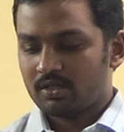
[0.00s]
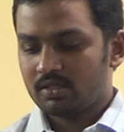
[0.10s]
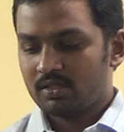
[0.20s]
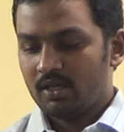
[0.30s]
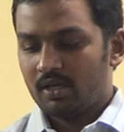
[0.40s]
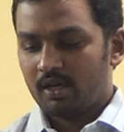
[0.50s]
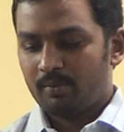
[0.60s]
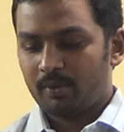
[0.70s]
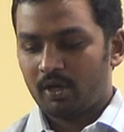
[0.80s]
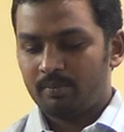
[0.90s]
loss
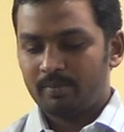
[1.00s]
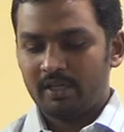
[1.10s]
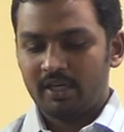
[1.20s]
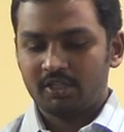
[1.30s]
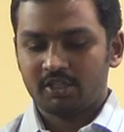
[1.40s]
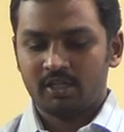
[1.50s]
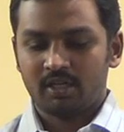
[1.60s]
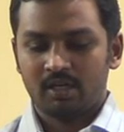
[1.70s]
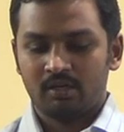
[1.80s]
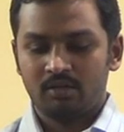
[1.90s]
appropriation
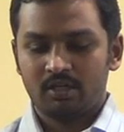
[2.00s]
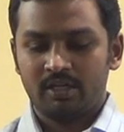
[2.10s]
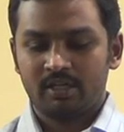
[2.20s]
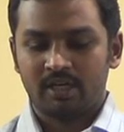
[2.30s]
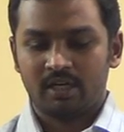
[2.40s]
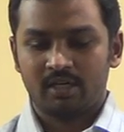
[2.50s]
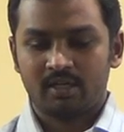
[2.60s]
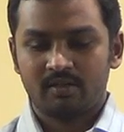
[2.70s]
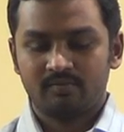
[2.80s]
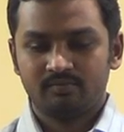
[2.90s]
account
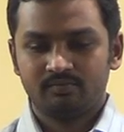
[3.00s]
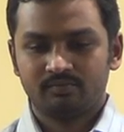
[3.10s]
debtor,